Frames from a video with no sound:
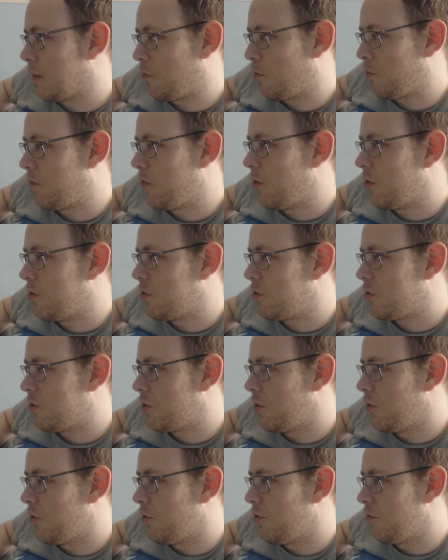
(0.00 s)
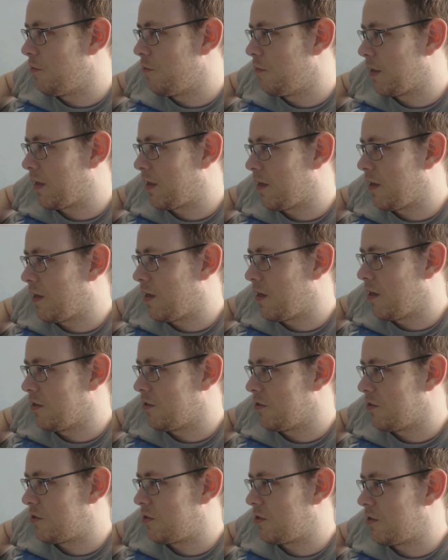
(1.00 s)
I preferred 2
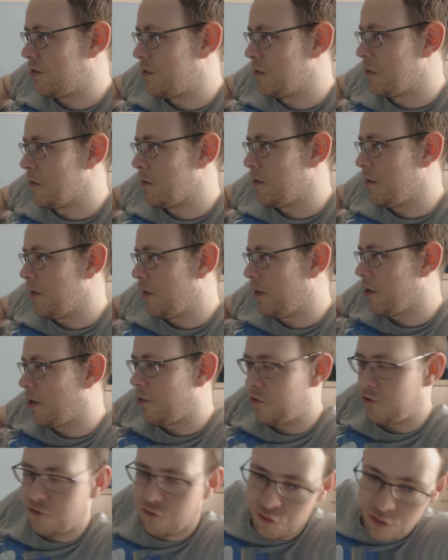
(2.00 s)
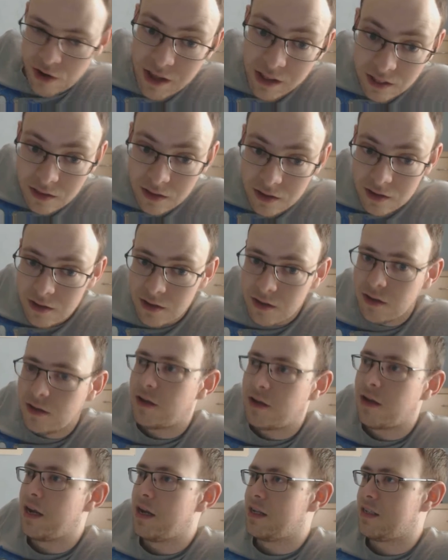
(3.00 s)
because you got the drill
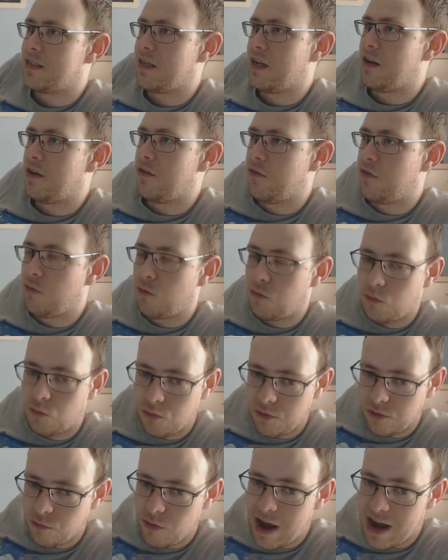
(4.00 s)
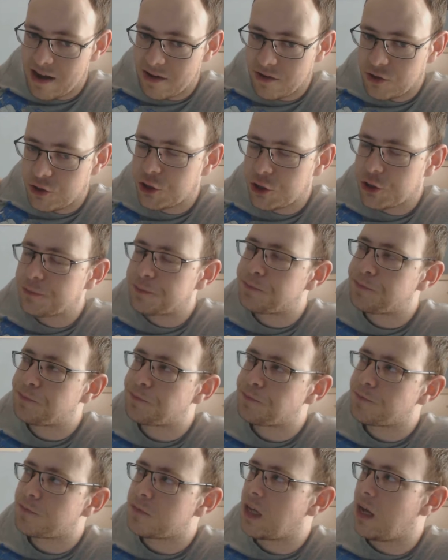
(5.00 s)
instead of the wrench.
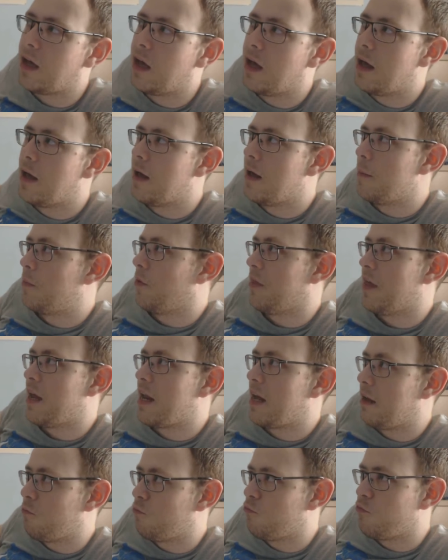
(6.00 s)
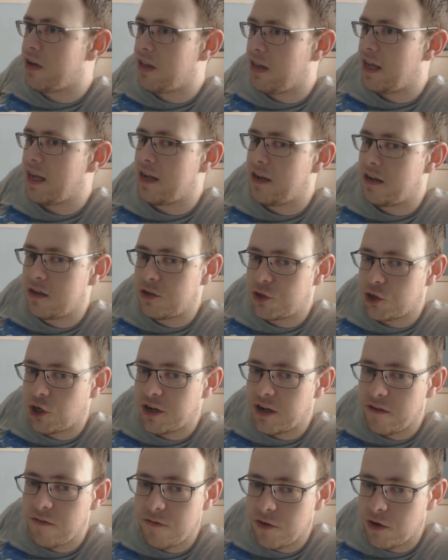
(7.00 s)
But then I really
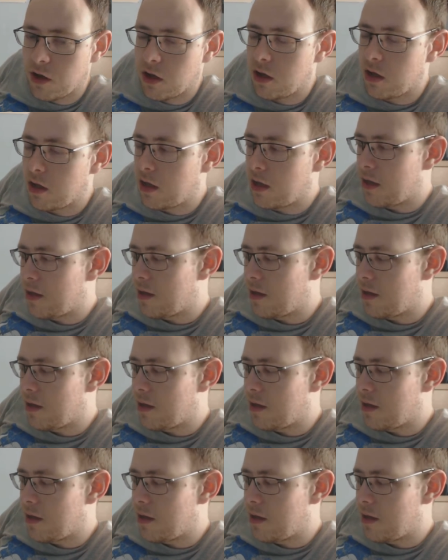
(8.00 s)
enjoyed Infinite.